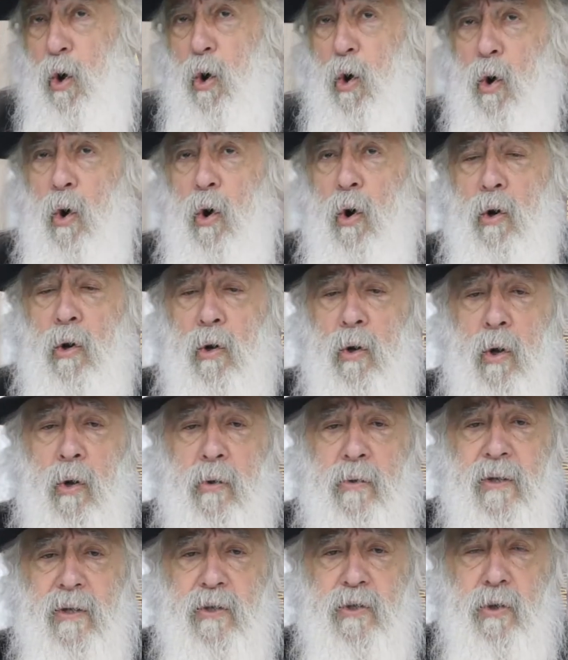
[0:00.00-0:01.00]
all
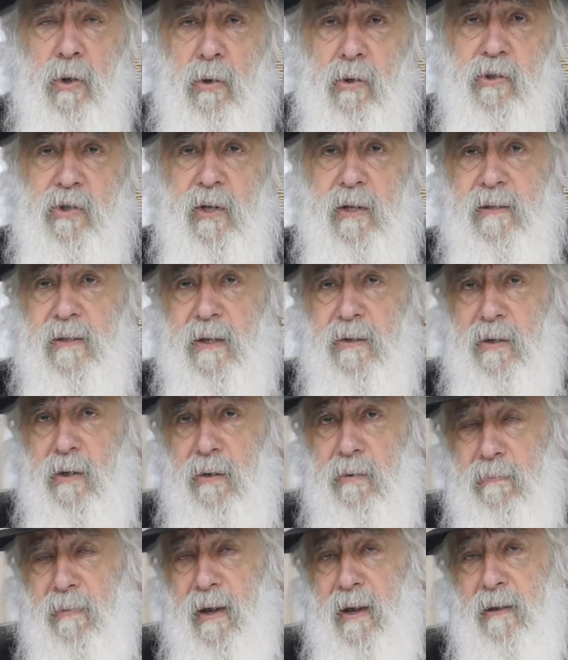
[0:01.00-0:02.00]
the soldiers that
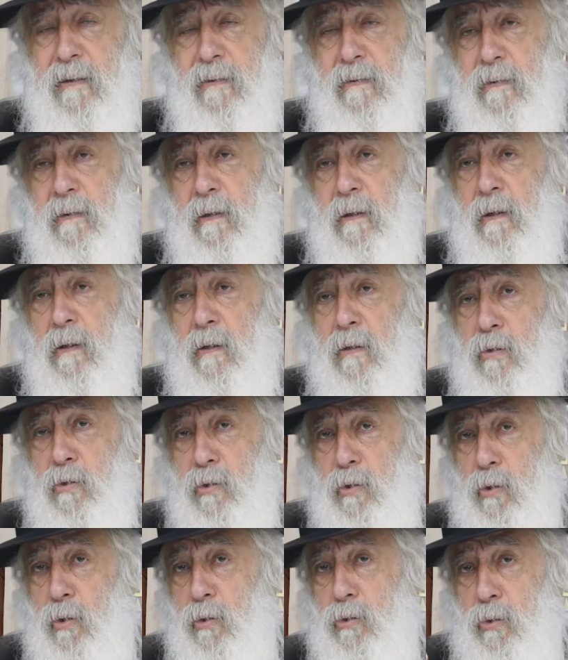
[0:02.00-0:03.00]
remained
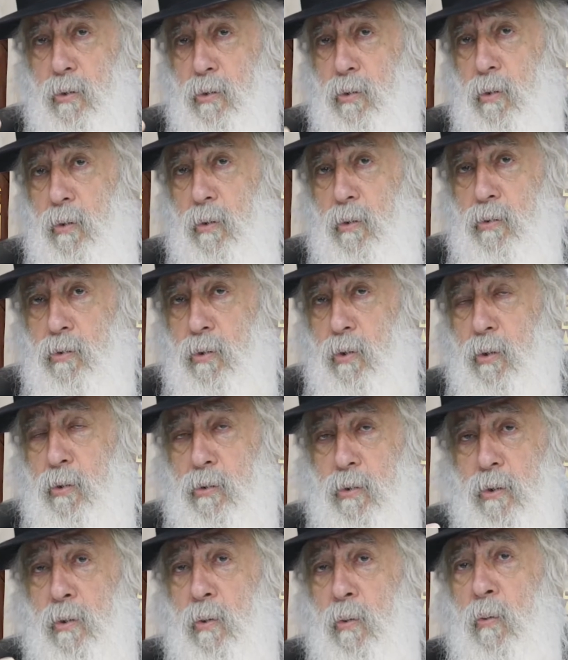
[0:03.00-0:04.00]
to go
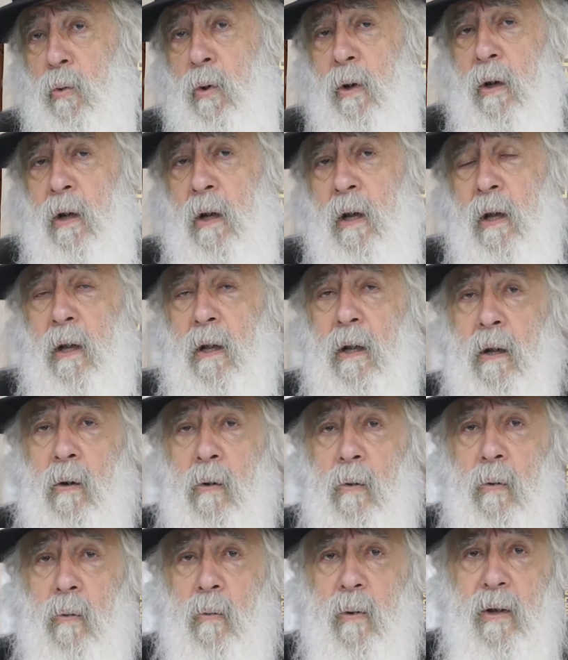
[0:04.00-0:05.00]
to the war
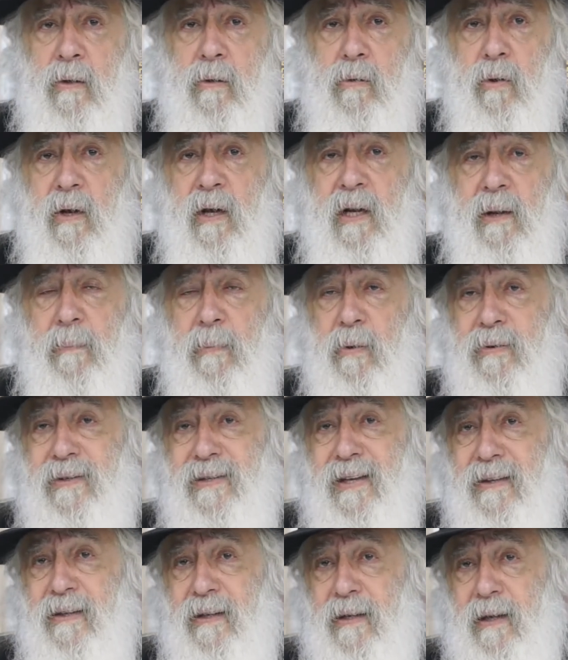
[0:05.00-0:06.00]
were talking about
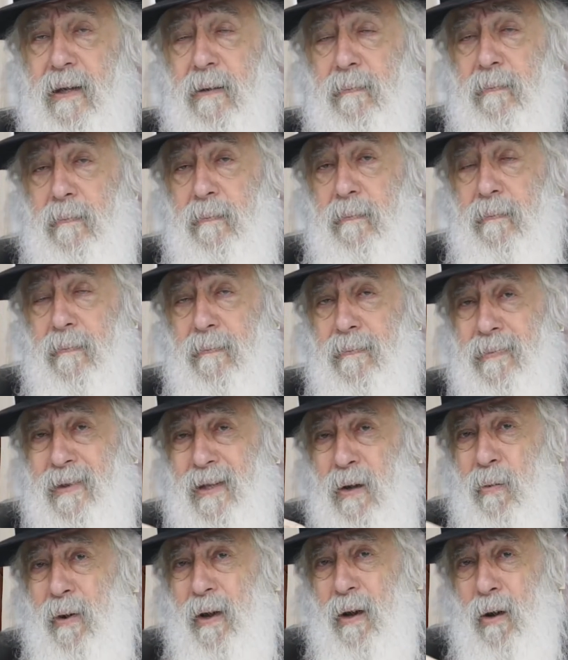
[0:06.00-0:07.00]
tzaddikim.
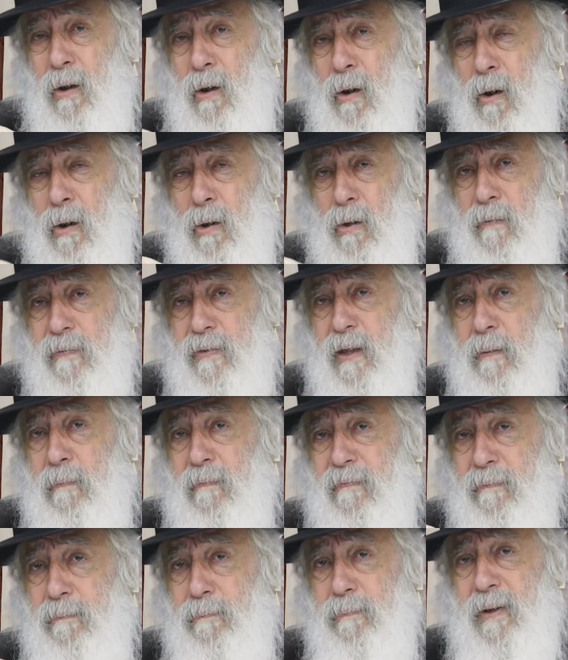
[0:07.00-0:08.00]
They were all of them
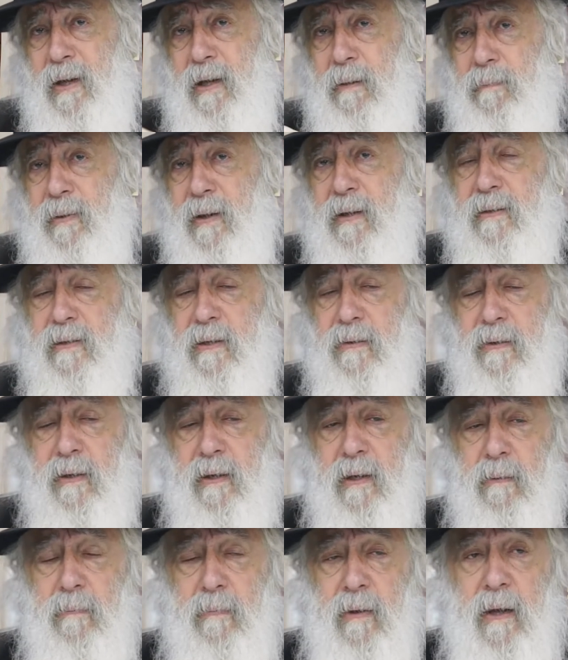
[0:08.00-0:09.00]
big
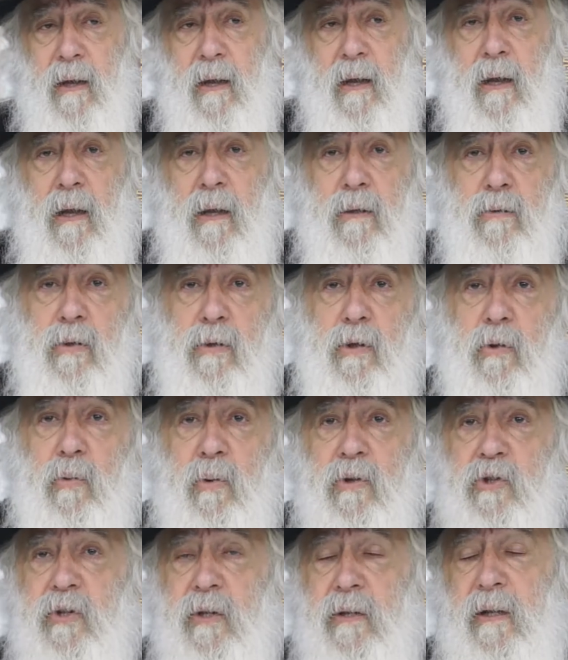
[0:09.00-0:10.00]
tzaddikim. So the
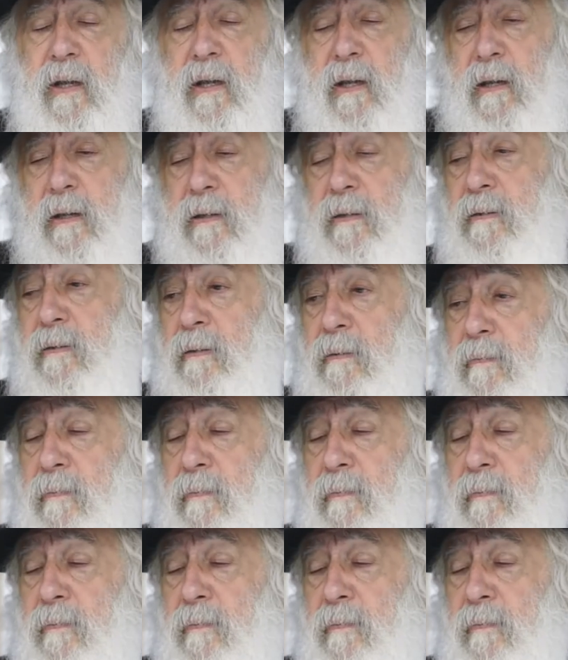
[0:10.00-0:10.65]
question is,